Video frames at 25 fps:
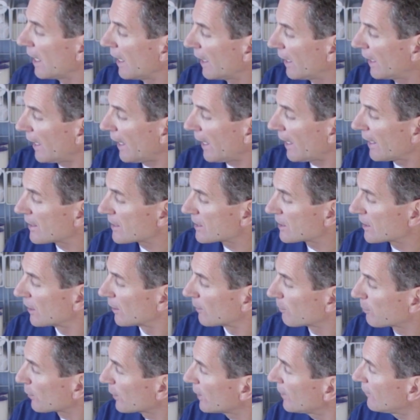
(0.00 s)
It has
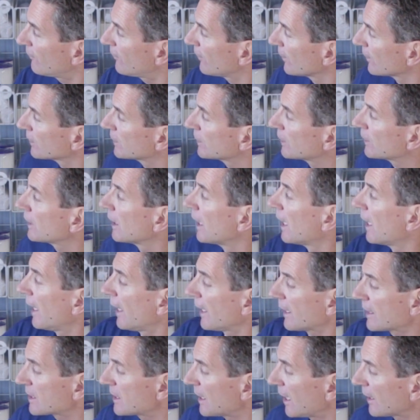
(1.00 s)
the pre-filter,
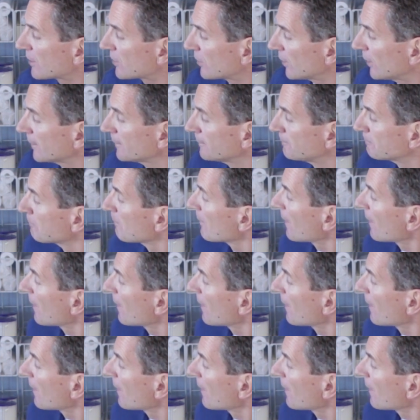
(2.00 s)
et cetera.